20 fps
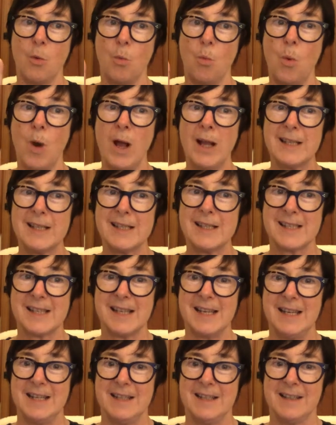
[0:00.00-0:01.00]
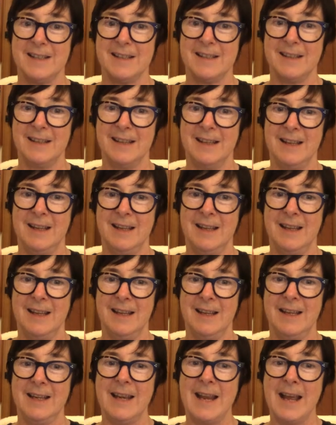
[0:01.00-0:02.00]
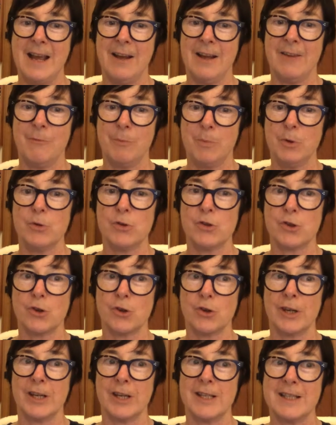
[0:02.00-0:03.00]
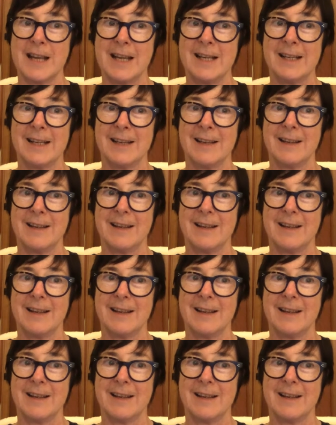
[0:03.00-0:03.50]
one seat. Now, if Bill Shorten had done